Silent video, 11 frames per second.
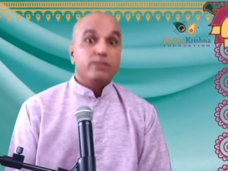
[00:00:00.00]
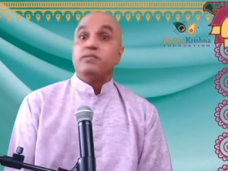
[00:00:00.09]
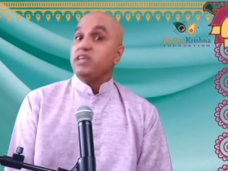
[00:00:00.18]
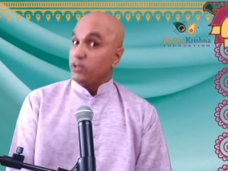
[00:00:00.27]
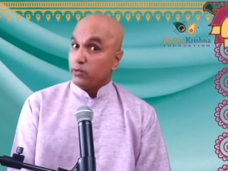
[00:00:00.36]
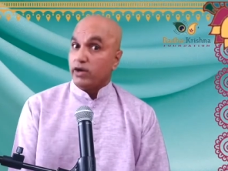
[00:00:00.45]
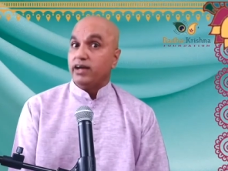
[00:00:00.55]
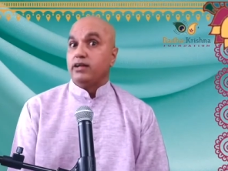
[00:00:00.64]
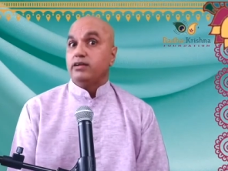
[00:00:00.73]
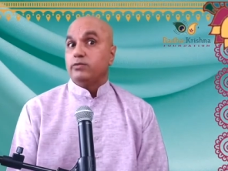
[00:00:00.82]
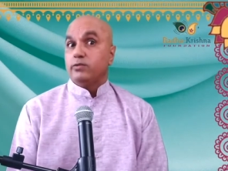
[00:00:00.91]
we mean
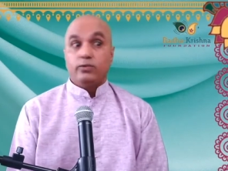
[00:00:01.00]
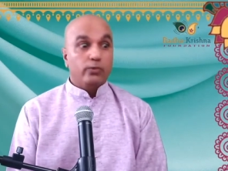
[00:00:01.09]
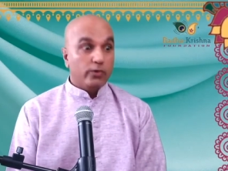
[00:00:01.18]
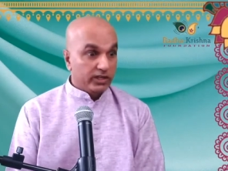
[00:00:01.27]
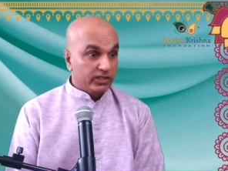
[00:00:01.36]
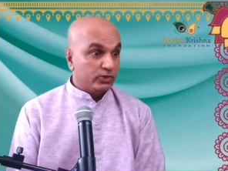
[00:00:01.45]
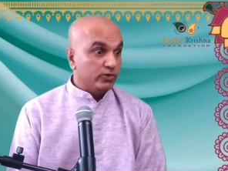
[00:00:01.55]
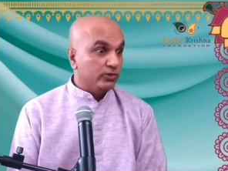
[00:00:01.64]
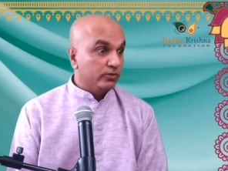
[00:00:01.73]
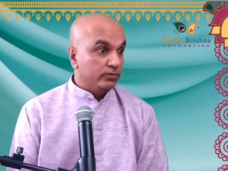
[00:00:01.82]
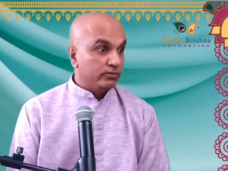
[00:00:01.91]
well, we
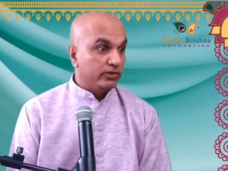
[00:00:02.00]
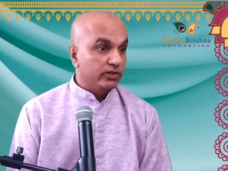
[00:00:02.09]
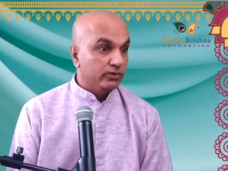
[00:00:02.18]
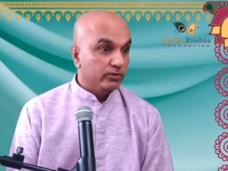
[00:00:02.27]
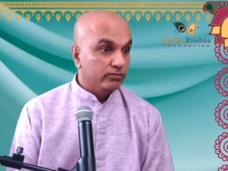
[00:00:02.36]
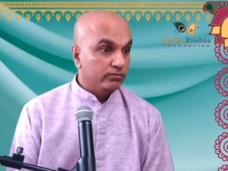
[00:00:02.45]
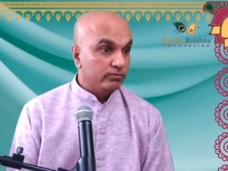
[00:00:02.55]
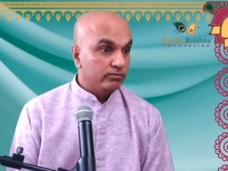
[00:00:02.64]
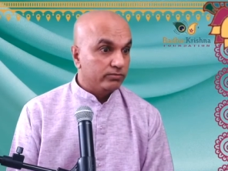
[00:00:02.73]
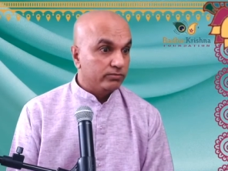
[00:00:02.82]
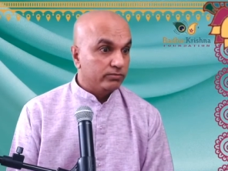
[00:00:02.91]
want to,
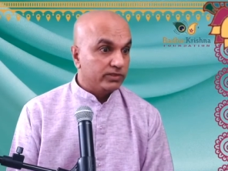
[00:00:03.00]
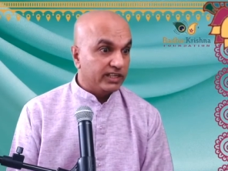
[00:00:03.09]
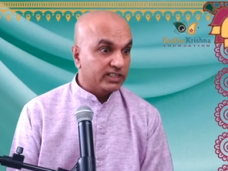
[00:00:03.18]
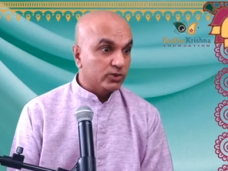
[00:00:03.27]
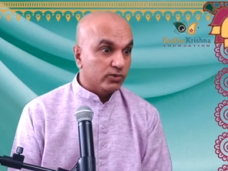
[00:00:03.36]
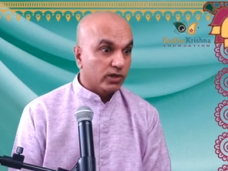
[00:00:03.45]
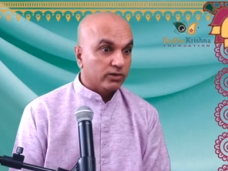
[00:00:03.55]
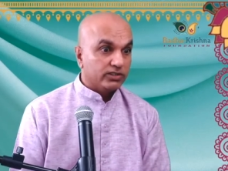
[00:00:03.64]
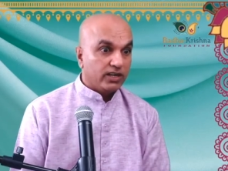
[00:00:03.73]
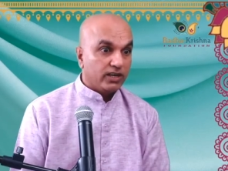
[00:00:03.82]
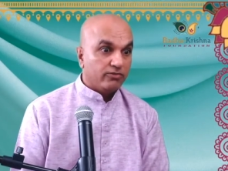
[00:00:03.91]
take 2
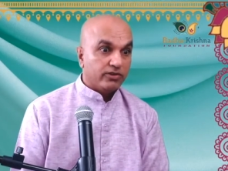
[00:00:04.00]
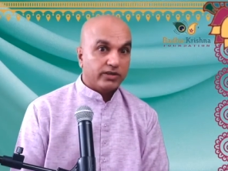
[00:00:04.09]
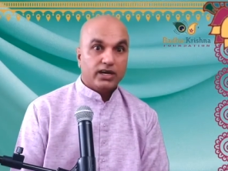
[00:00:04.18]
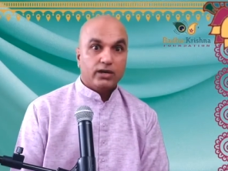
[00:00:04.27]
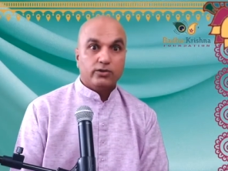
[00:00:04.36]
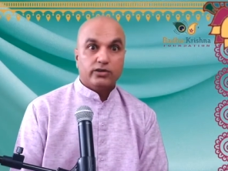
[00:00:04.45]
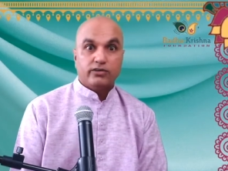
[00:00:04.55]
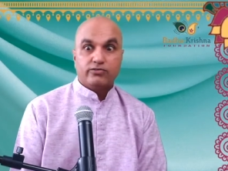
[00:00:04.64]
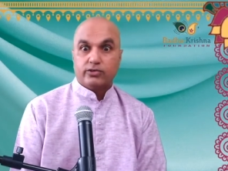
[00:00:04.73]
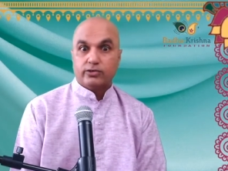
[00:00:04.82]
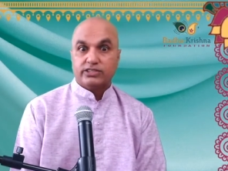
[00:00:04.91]
hours off or an
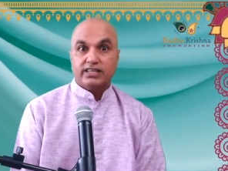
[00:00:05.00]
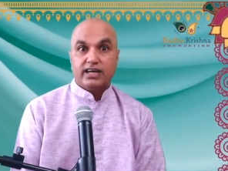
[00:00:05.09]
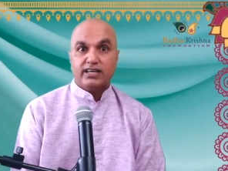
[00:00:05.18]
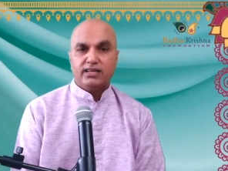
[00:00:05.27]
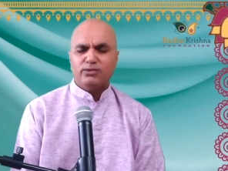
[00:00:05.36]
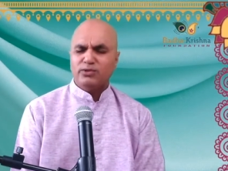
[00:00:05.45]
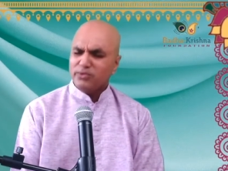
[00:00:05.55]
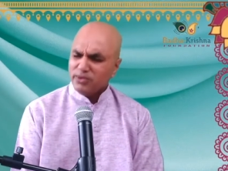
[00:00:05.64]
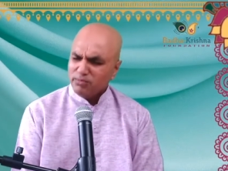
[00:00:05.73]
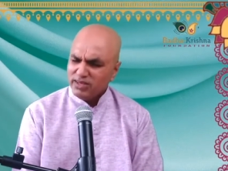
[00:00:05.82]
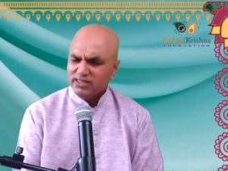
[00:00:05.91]
hour off for our sadhana,
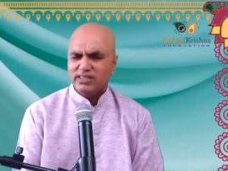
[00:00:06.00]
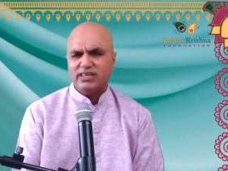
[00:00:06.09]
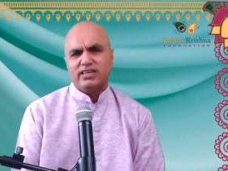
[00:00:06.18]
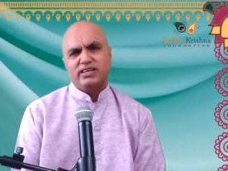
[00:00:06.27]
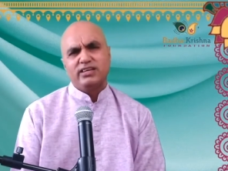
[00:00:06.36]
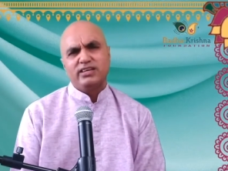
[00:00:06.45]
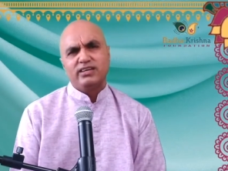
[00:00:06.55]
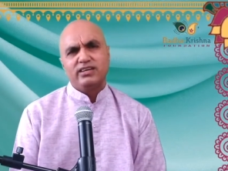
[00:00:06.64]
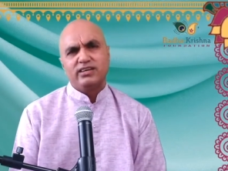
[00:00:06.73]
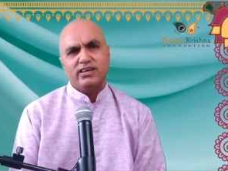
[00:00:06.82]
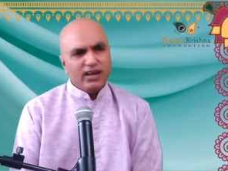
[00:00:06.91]
but we're busy.
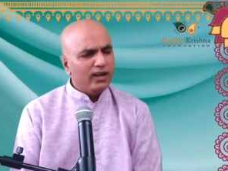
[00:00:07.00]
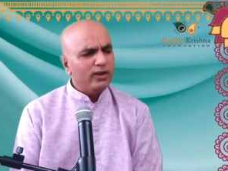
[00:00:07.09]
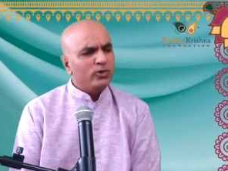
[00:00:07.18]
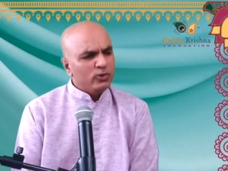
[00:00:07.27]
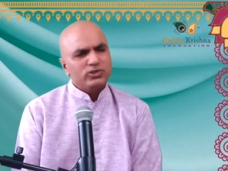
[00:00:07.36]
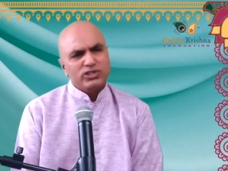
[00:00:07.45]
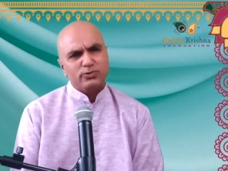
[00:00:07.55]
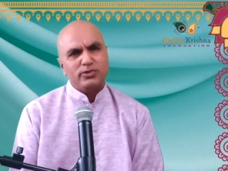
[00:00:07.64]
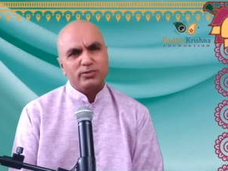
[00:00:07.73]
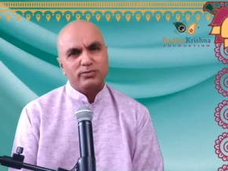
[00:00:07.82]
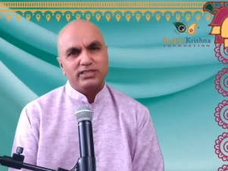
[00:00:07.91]
God
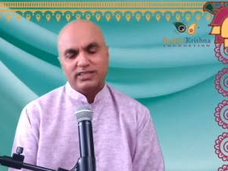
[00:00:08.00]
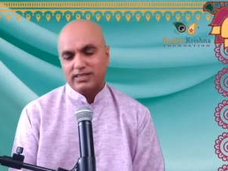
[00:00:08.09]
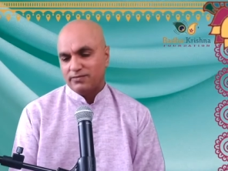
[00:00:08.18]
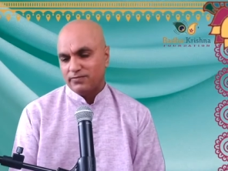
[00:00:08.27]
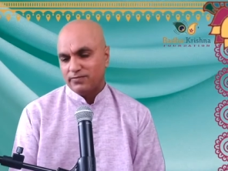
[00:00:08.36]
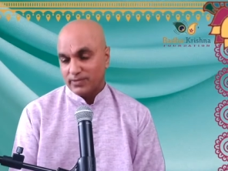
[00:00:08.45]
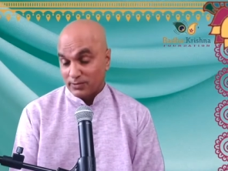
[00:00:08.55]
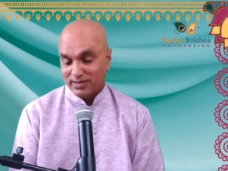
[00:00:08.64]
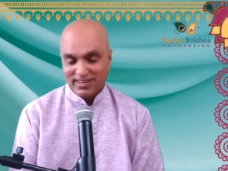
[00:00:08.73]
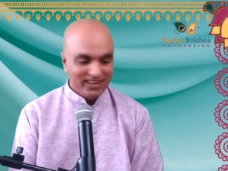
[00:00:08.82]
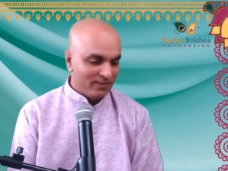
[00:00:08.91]
knows that we're busy,
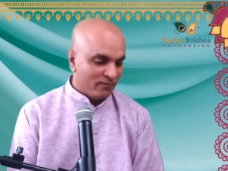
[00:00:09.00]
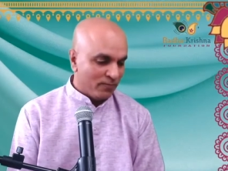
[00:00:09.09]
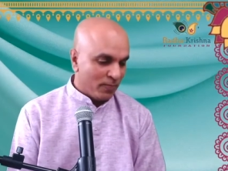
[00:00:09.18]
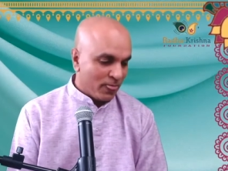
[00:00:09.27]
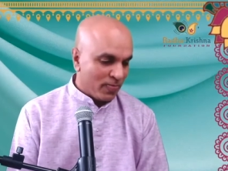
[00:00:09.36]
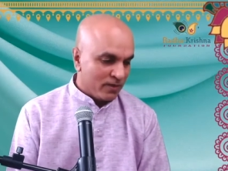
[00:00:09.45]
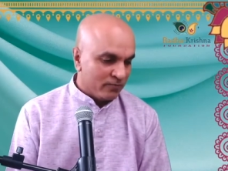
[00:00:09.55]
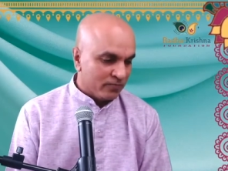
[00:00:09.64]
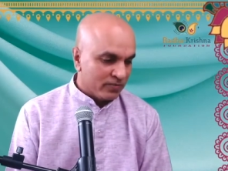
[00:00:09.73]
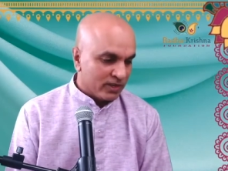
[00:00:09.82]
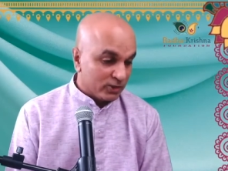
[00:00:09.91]
okay?
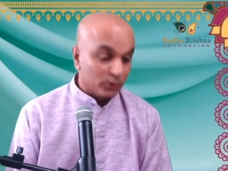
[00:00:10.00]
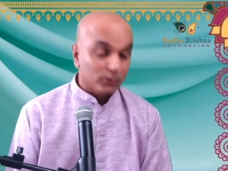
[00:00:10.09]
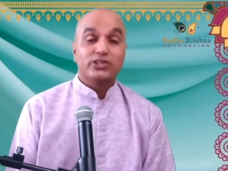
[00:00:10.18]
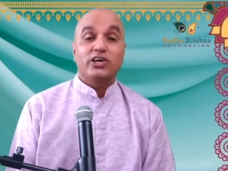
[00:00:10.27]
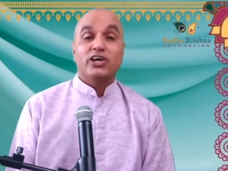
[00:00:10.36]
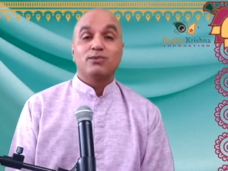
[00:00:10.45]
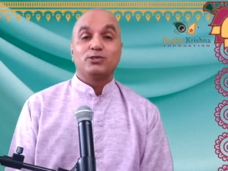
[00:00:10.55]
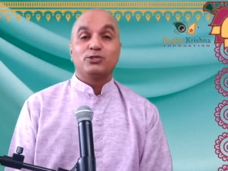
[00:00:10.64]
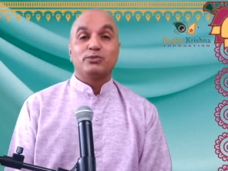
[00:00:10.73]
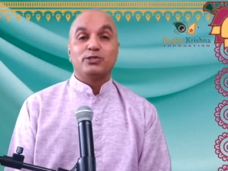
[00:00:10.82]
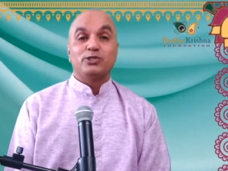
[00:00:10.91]
So we're
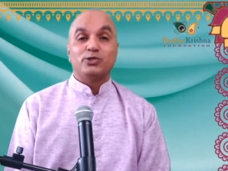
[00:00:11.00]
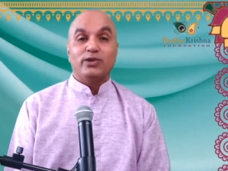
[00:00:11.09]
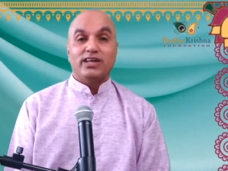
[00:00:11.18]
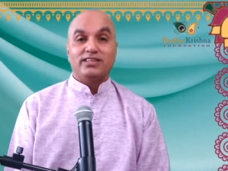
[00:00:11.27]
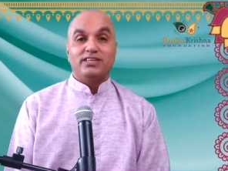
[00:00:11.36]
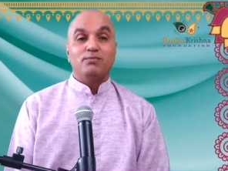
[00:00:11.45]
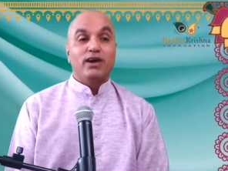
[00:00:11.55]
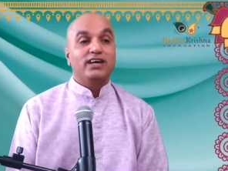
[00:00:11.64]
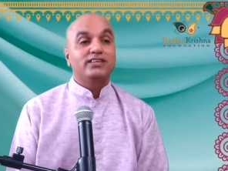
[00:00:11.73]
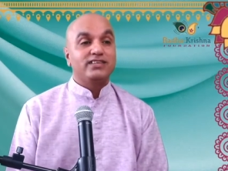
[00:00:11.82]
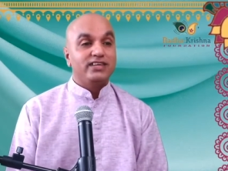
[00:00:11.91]
talking about
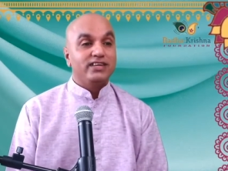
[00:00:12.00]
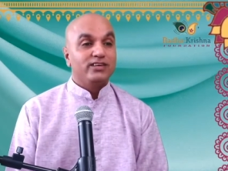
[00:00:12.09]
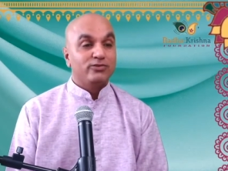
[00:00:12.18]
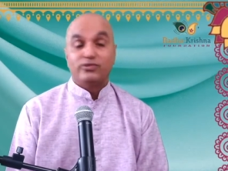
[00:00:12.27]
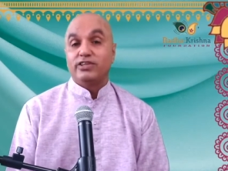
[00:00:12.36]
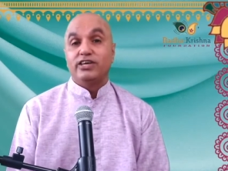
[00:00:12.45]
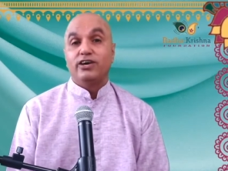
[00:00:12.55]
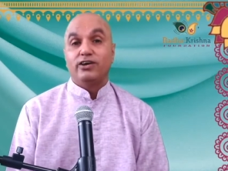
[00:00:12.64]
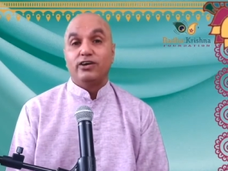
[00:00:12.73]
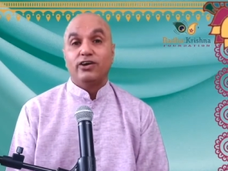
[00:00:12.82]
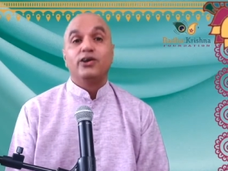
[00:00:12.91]
spirituality, bhakti, for
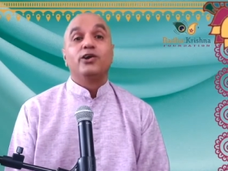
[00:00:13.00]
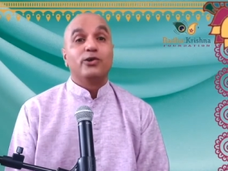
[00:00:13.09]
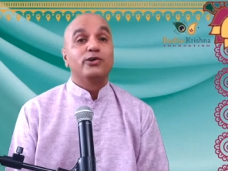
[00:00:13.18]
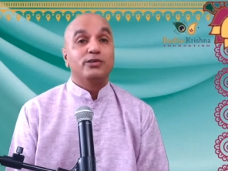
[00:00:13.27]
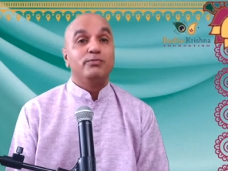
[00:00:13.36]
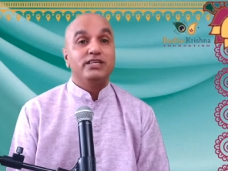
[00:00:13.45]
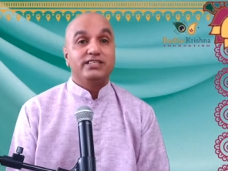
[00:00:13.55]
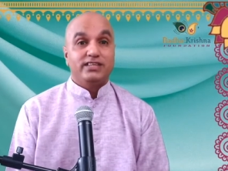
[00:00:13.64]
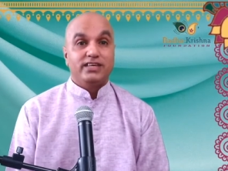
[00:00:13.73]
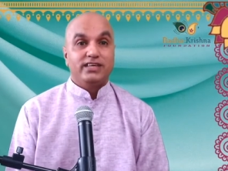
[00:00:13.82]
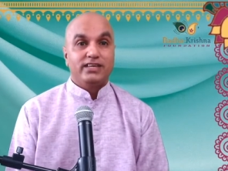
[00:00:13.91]
the young or the
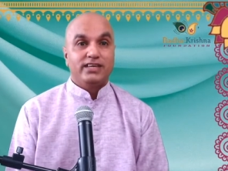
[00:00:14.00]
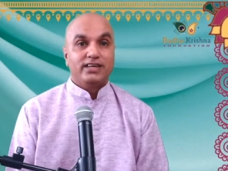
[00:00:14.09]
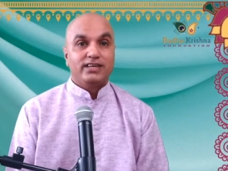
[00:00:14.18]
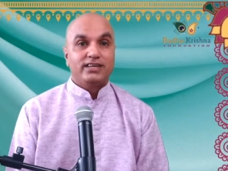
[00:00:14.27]
busy.